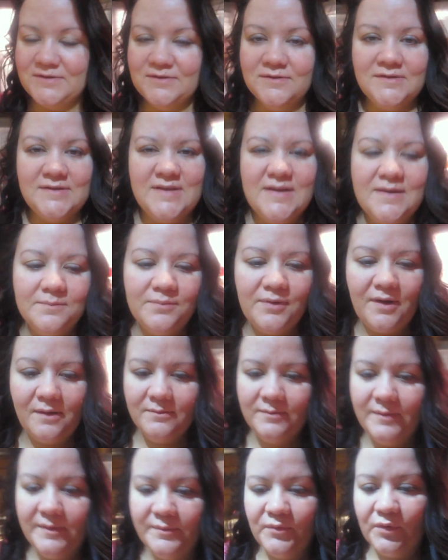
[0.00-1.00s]
You'll see him
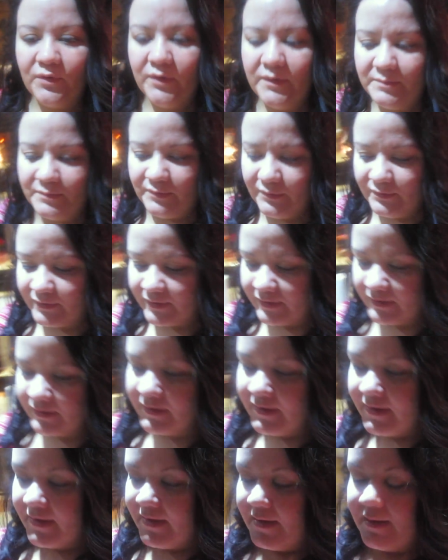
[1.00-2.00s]
probably more and more,
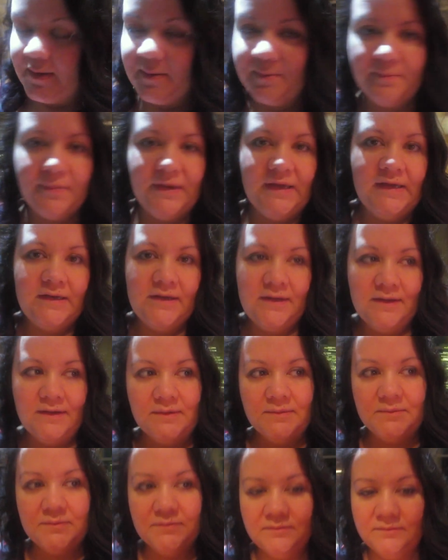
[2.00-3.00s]
but
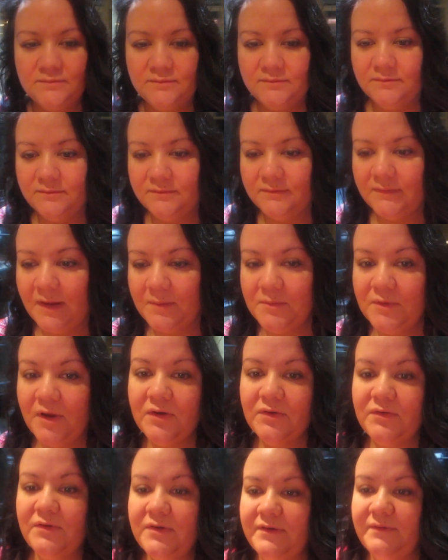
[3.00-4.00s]
um, I'm
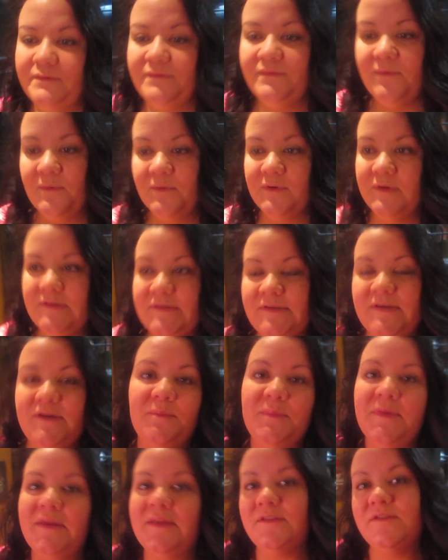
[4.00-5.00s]
not going to force
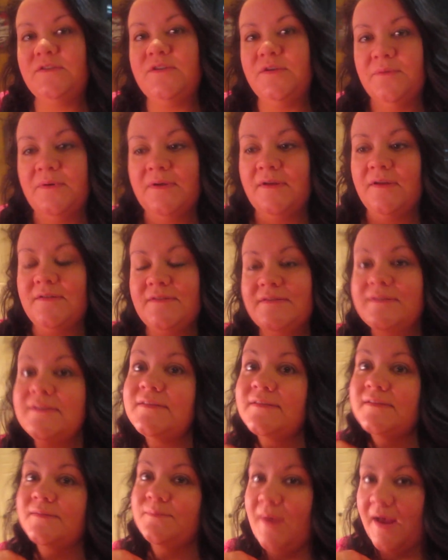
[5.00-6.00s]
him into it because
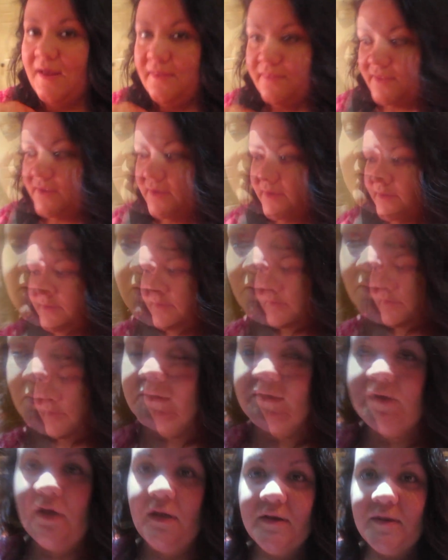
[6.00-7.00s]
this is my thing. We're
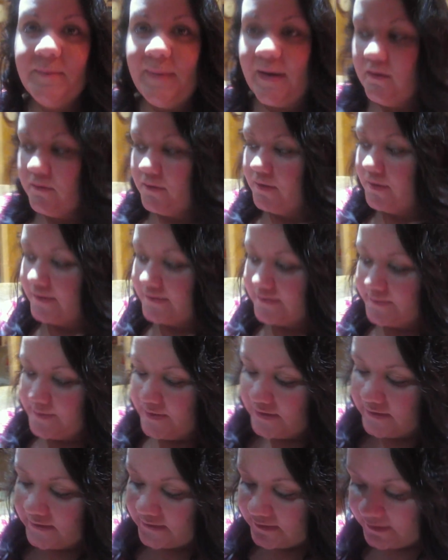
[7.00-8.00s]
talking about
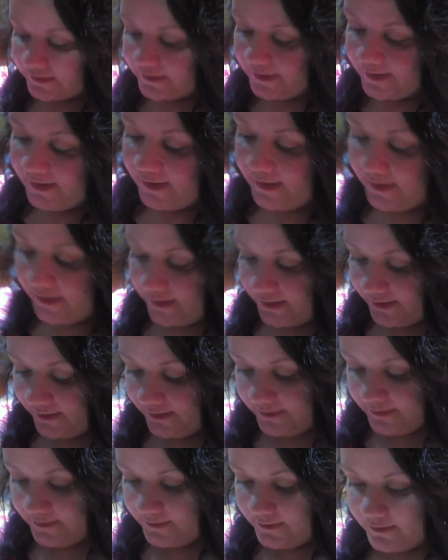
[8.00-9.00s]
Christmas.
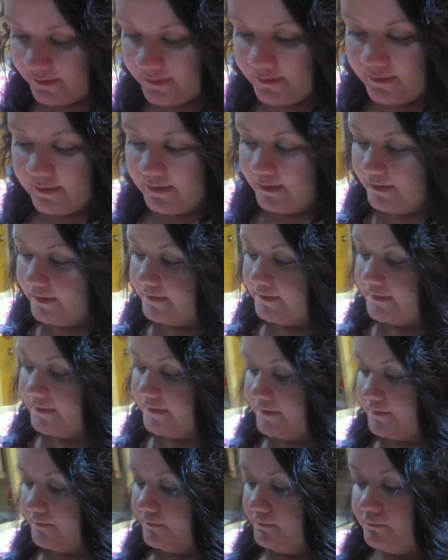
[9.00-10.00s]
He,
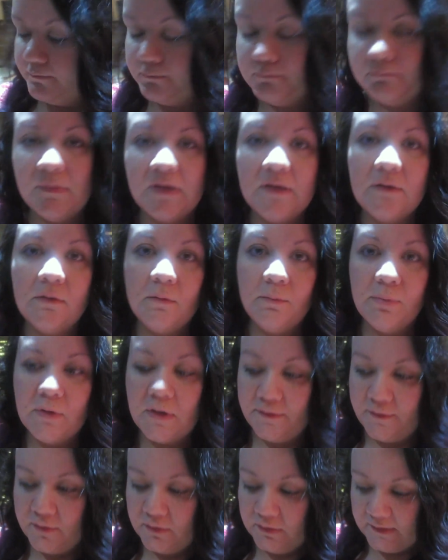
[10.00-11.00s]
his middle
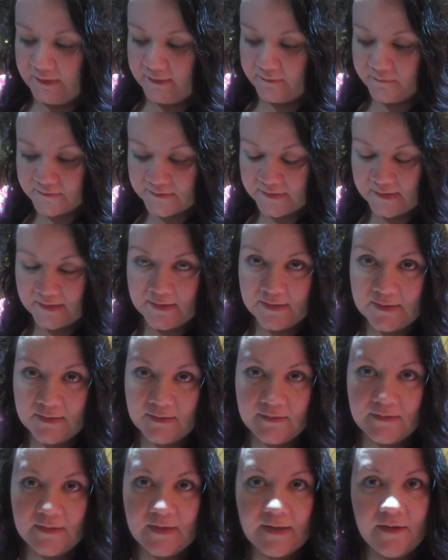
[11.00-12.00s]
brother lives
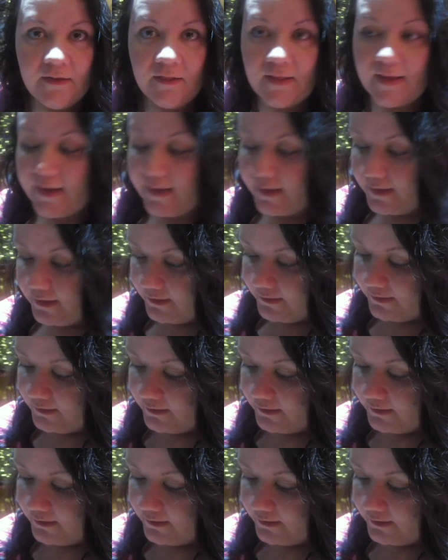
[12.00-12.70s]
in LA.